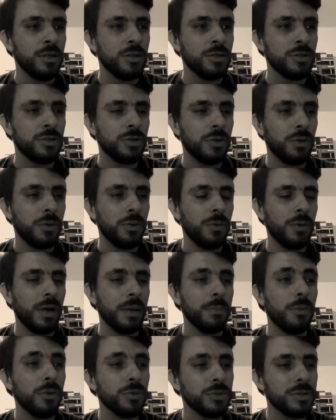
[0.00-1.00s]
So I
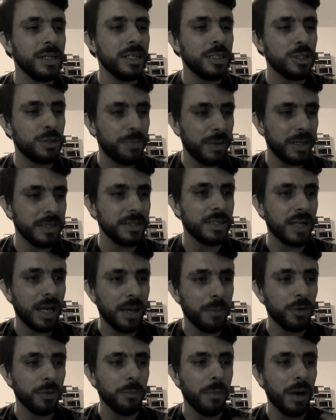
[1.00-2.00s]
mostly spend
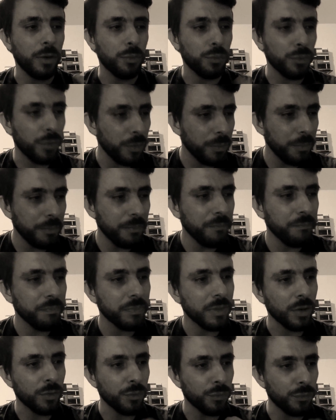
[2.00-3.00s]
time on my room,
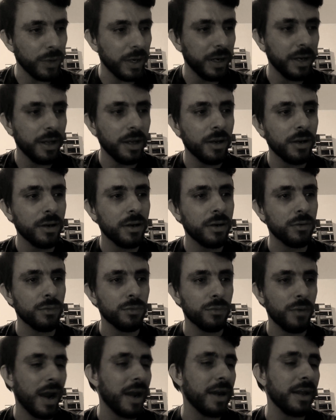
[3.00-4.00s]
reading,
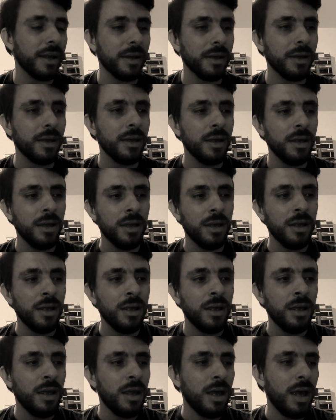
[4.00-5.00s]
writing,
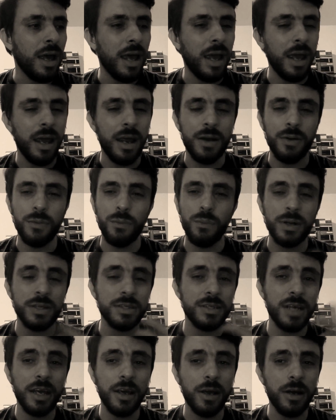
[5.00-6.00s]
and
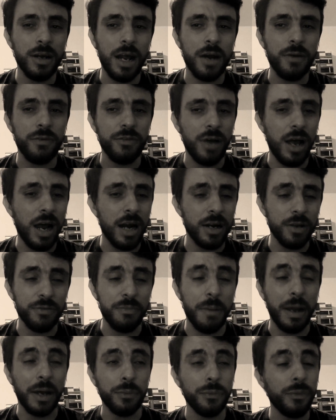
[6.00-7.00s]
once I got out of
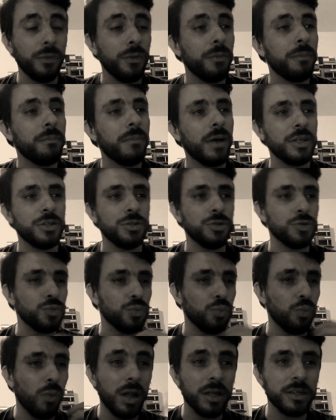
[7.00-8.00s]
my room, I
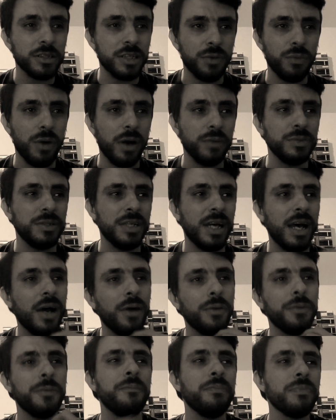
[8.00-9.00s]
just walked around
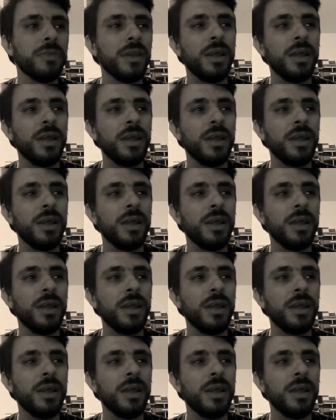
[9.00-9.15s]
town.